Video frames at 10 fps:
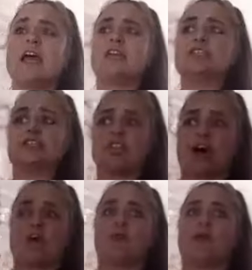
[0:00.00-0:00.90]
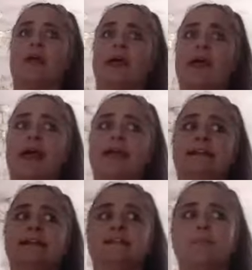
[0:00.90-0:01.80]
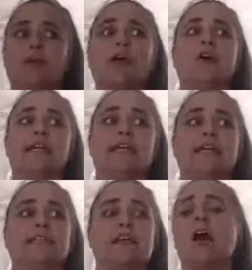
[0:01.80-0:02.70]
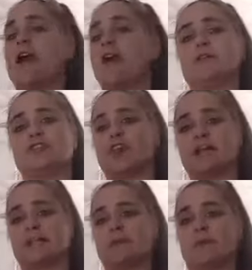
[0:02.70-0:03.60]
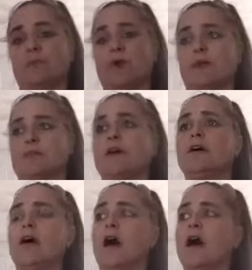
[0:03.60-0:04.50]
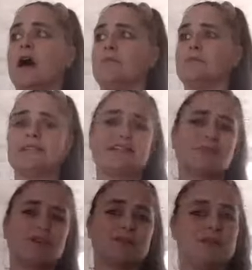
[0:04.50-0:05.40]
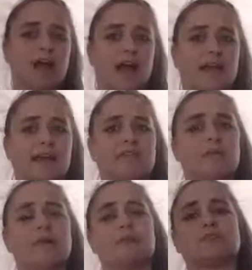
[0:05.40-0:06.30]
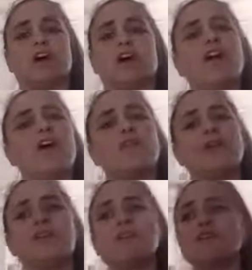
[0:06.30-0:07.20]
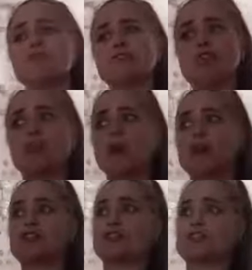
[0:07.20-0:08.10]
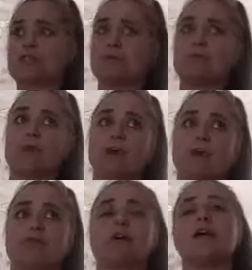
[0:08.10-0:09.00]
So and to be honest, I only tried Slimming World um, to see what it was like. Everybody was going, oh yeah, you lose so much on Slimming World,